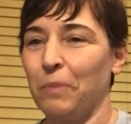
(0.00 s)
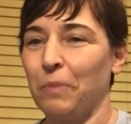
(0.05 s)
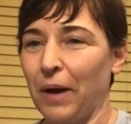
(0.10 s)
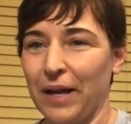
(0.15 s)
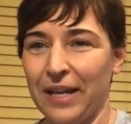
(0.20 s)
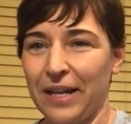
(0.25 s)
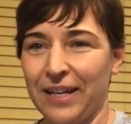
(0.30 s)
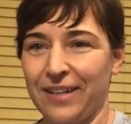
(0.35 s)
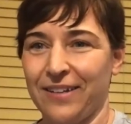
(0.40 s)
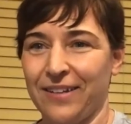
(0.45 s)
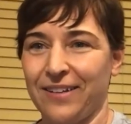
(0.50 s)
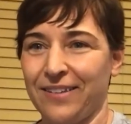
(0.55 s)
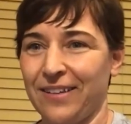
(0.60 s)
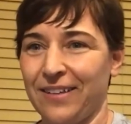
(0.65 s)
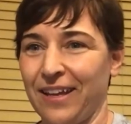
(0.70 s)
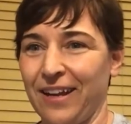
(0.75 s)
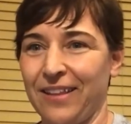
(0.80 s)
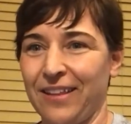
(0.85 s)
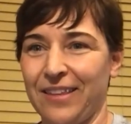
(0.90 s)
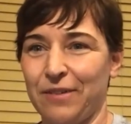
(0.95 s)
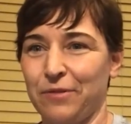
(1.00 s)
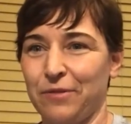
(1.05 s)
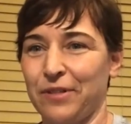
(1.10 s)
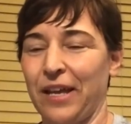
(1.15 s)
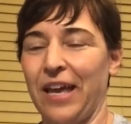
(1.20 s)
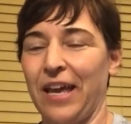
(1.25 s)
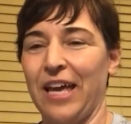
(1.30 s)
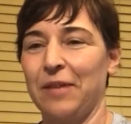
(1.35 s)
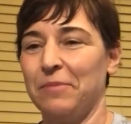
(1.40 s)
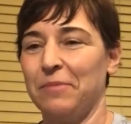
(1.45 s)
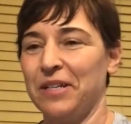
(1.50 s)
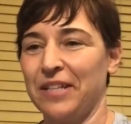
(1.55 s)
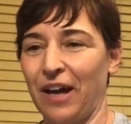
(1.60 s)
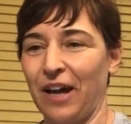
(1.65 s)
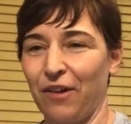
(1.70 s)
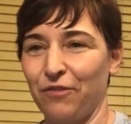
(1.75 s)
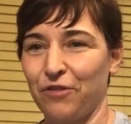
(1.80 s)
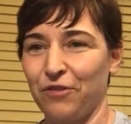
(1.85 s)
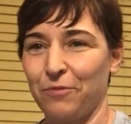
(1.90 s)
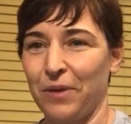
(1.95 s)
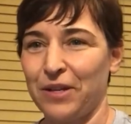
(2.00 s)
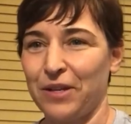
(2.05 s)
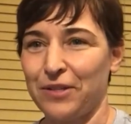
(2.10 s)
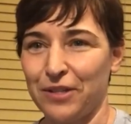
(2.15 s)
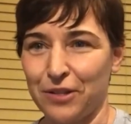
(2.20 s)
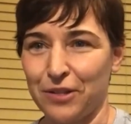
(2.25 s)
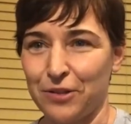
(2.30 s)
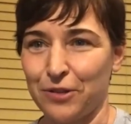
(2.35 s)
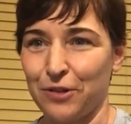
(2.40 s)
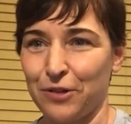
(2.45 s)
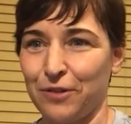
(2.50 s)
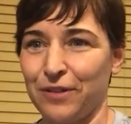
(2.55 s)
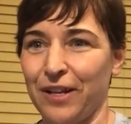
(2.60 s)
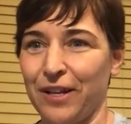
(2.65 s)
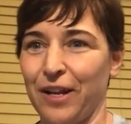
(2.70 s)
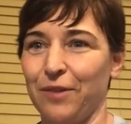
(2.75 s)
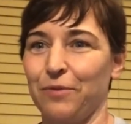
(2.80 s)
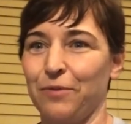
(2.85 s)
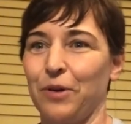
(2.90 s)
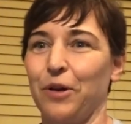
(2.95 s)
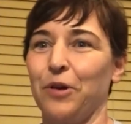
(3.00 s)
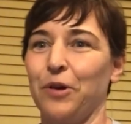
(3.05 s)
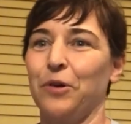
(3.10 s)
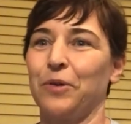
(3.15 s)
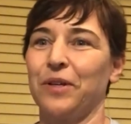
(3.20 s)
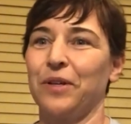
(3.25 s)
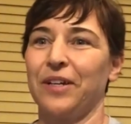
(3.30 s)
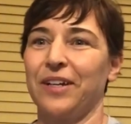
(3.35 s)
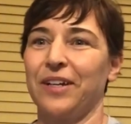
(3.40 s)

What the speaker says: bike that I think was a hand-me-down from my sister that I rode.